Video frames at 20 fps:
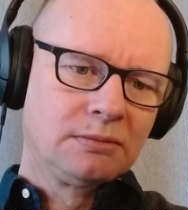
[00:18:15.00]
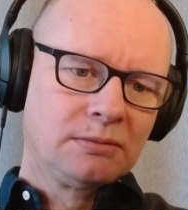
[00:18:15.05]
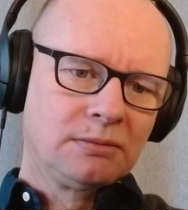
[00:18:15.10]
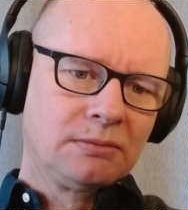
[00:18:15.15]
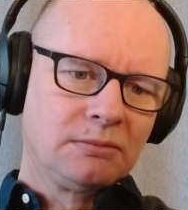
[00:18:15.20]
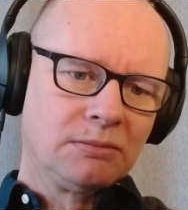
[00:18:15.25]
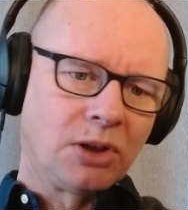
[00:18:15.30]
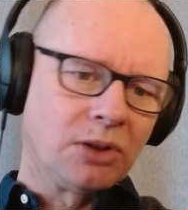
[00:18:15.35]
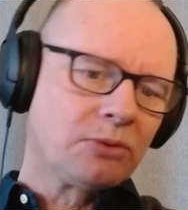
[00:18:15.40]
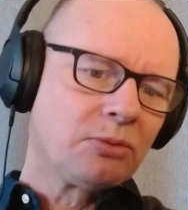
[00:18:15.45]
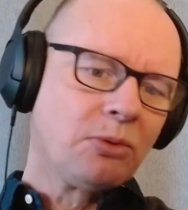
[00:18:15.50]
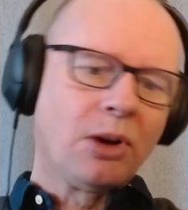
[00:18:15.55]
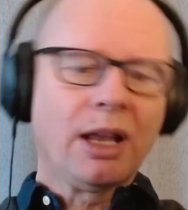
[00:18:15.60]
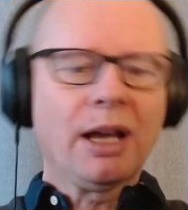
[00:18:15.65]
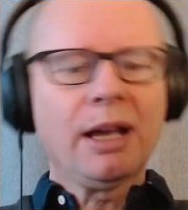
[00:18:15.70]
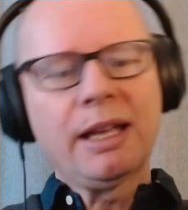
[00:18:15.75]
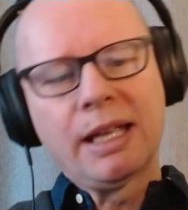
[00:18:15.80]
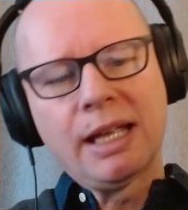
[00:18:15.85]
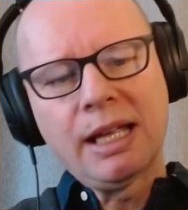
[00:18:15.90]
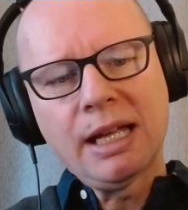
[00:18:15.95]
Because what
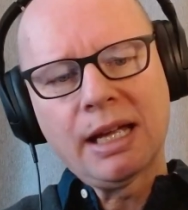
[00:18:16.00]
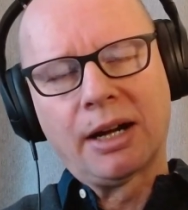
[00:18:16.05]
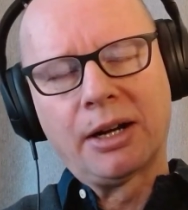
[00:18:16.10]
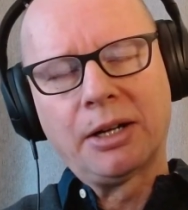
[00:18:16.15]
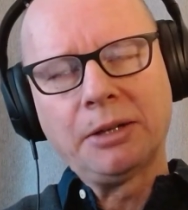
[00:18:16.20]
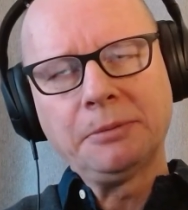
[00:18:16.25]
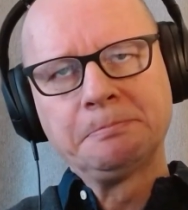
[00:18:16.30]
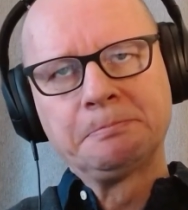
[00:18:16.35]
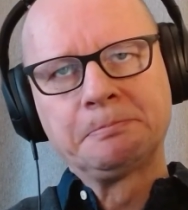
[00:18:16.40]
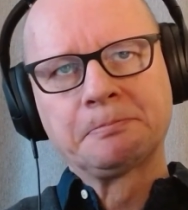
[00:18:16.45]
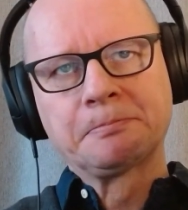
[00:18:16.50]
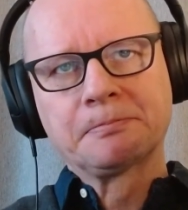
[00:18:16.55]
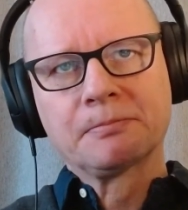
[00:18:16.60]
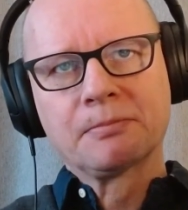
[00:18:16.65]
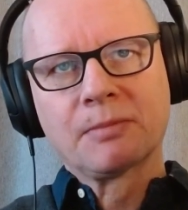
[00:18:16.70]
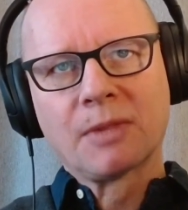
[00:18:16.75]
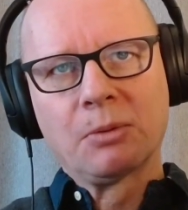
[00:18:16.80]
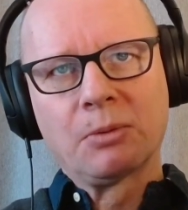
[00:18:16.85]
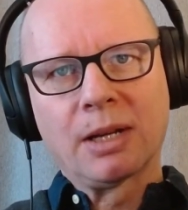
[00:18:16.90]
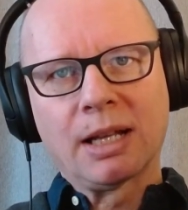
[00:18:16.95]
I hear
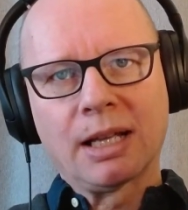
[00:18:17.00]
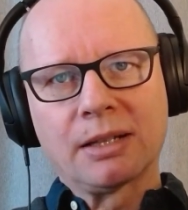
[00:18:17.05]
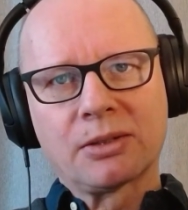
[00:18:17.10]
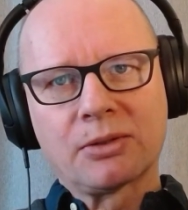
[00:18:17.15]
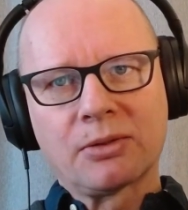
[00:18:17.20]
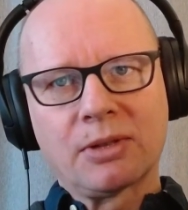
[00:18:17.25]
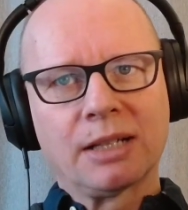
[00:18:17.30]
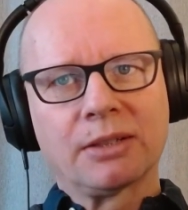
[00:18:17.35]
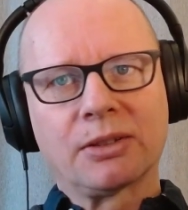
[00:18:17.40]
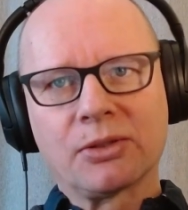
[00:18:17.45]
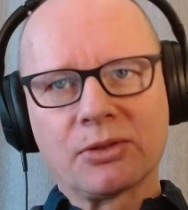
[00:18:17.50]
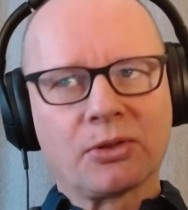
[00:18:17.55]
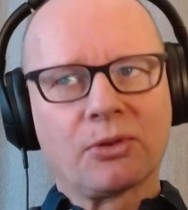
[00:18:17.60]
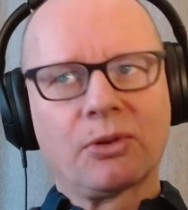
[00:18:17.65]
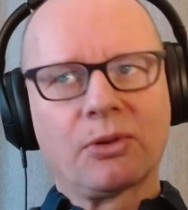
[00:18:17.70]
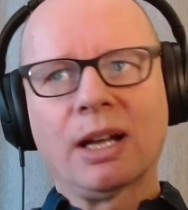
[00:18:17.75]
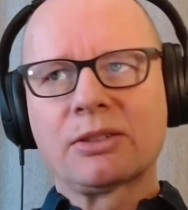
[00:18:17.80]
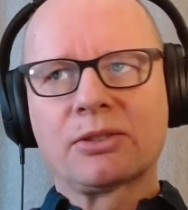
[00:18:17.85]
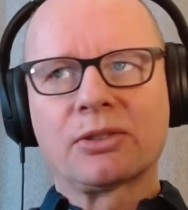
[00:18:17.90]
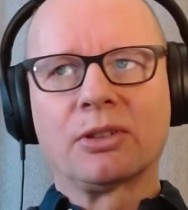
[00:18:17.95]
when I try to
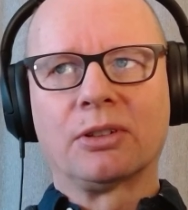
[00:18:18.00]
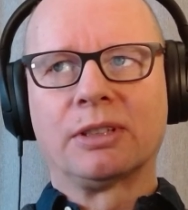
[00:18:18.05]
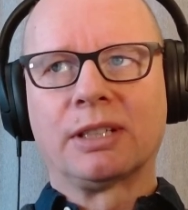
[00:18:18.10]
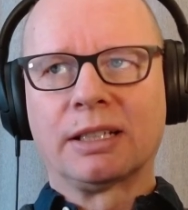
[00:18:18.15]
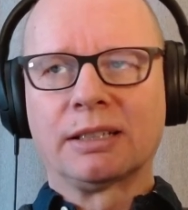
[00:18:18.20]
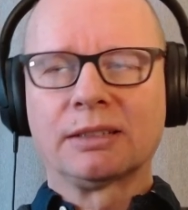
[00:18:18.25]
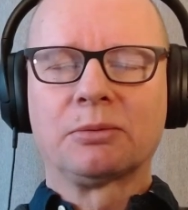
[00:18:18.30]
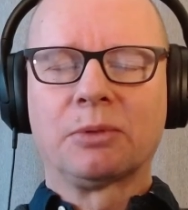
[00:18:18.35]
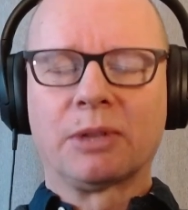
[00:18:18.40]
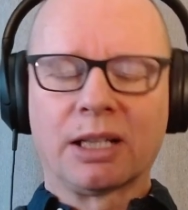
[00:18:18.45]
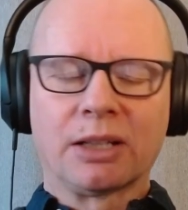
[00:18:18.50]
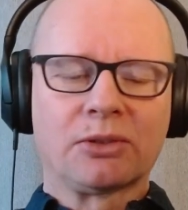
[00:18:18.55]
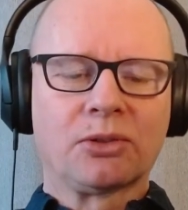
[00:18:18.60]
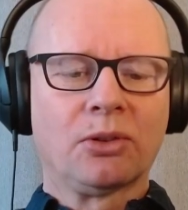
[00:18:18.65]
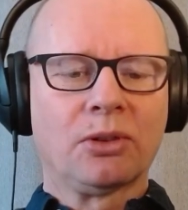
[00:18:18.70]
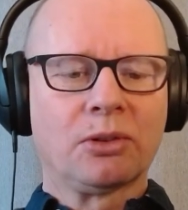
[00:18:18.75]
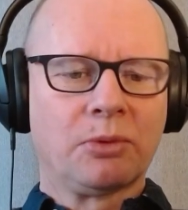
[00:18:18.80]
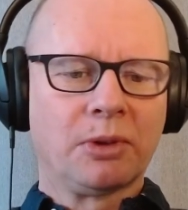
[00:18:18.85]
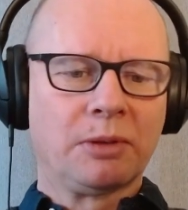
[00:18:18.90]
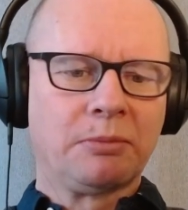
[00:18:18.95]
scratch on this, when I
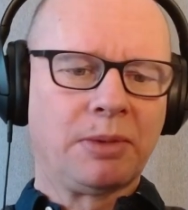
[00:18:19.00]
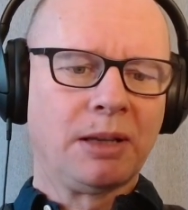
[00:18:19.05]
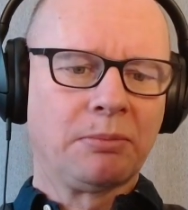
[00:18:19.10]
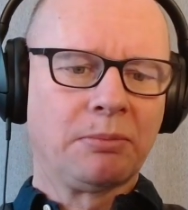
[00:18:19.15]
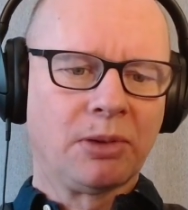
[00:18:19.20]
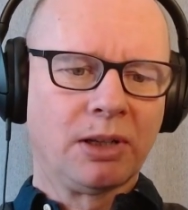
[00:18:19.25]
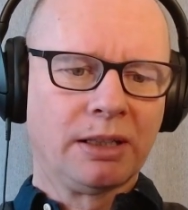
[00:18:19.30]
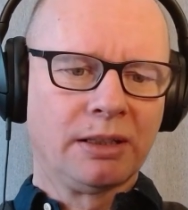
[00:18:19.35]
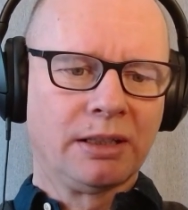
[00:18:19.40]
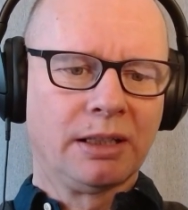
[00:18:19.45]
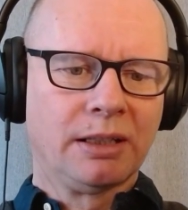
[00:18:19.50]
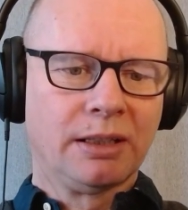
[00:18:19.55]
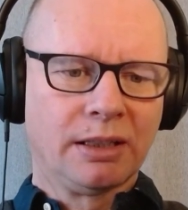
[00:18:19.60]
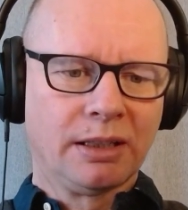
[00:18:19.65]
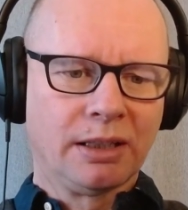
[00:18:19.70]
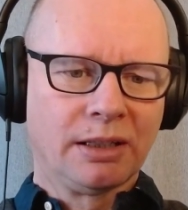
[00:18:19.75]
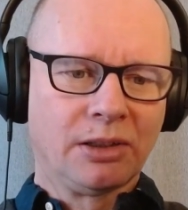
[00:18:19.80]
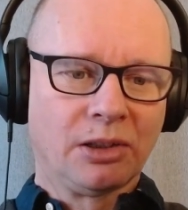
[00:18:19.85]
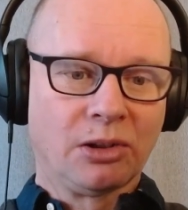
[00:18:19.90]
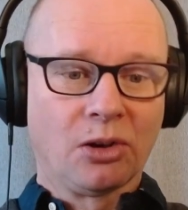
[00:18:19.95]
talk with people in
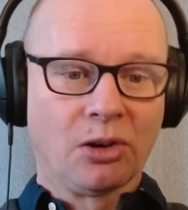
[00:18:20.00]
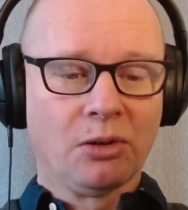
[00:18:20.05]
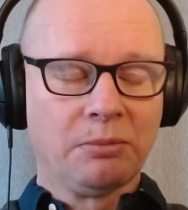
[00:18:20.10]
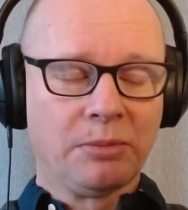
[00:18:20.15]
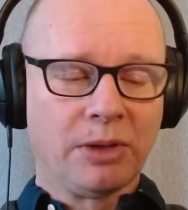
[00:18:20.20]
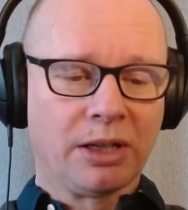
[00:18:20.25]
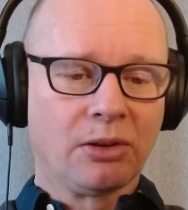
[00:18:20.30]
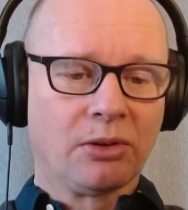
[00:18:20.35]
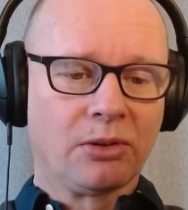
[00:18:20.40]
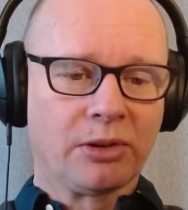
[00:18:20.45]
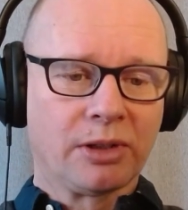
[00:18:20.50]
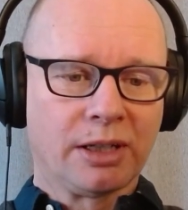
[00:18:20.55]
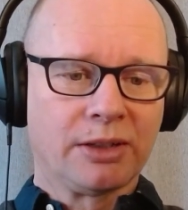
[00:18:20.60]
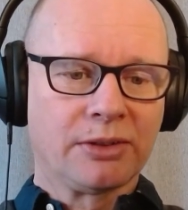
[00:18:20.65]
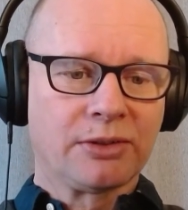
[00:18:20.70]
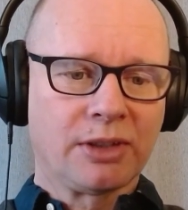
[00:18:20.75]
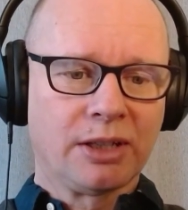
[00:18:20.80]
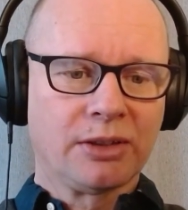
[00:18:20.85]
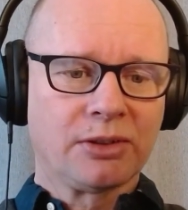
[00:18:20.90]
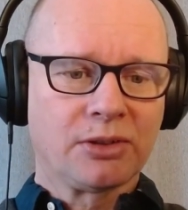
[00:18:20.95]
the lobbying
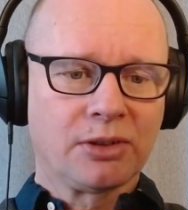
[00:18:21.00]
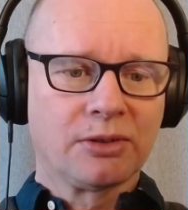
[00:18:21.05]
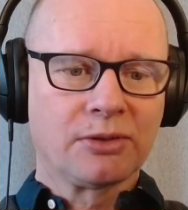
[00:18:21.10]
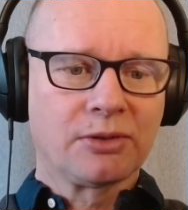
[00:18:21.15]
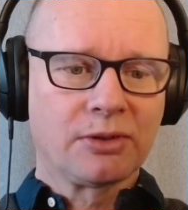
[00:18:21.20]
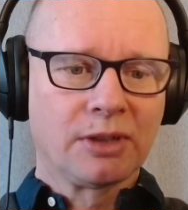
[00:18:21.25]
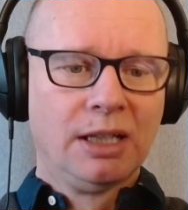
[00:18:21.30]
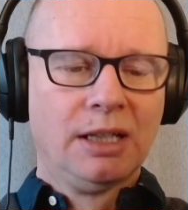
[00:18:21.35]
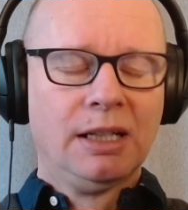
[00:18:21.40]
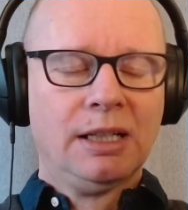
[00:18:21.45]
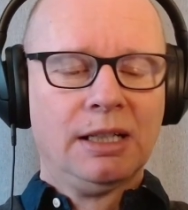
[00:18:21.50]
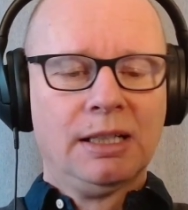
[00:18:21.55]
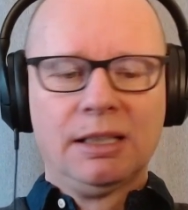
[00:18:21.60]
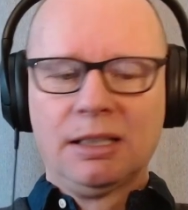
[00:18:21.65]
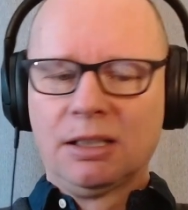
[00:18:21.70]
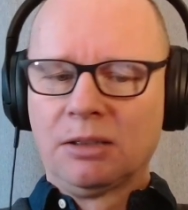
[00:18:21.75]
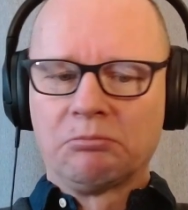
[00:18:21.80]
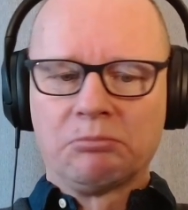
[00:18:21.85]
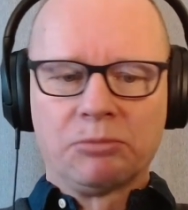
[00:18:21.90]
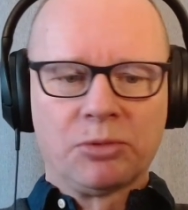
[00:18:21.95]
organizations,
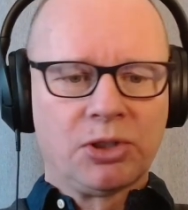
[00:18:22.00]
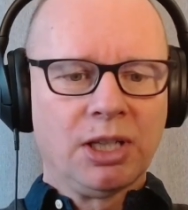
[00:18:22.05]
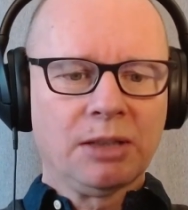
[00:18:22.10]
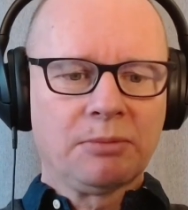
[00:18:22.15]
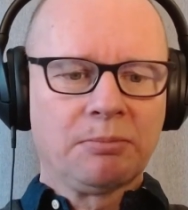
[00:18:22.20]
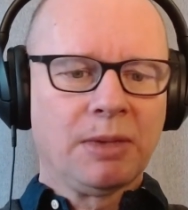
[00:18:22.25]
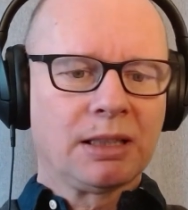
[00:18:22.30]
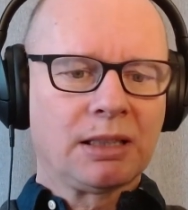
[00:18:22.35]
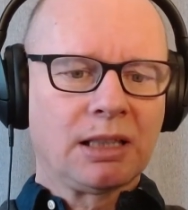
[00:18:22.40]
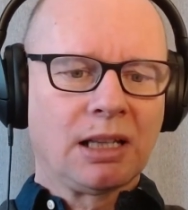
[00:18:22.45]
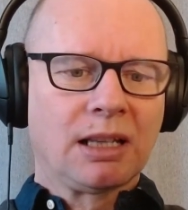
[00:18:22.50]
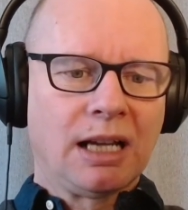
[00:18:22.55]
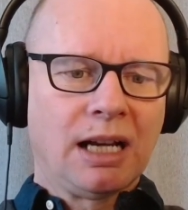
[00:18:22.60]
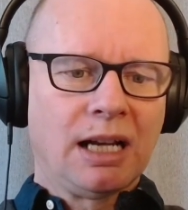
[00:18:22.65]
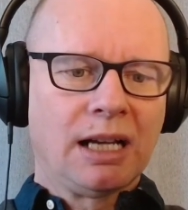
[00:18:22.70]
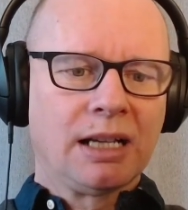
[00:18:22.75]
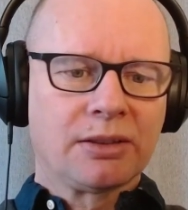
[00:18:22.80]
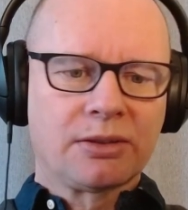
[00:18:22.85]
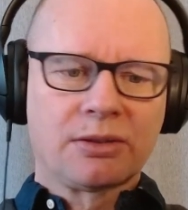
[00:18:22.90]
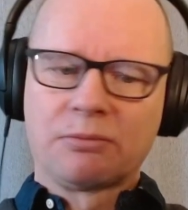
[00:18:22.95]
sheet metal
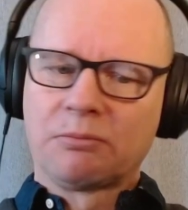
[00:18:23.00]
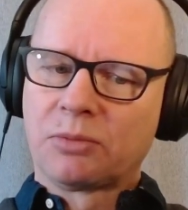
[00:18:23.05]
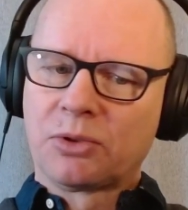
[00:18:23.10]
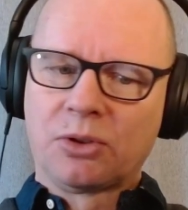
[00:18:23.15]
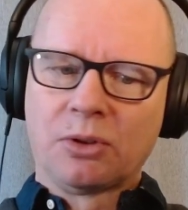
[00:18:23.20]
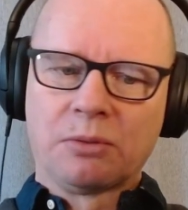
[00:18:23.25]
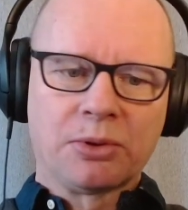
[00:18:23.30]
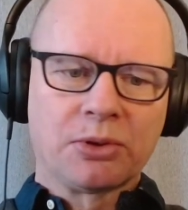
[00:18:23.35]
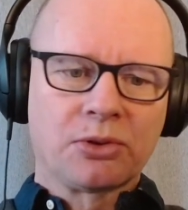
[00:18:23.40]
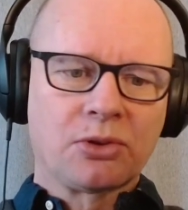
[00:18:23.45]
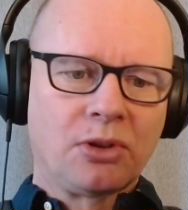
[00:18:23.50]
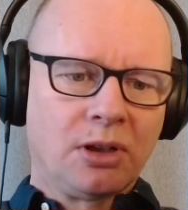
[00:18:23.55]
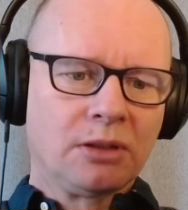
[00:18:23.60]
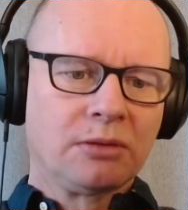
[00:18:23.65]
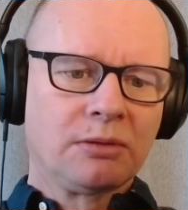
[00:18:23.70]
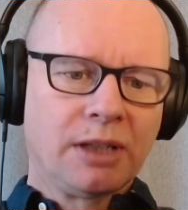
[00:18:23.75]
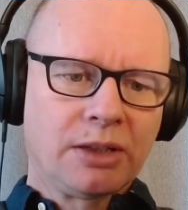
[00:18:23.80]
guys, super strong.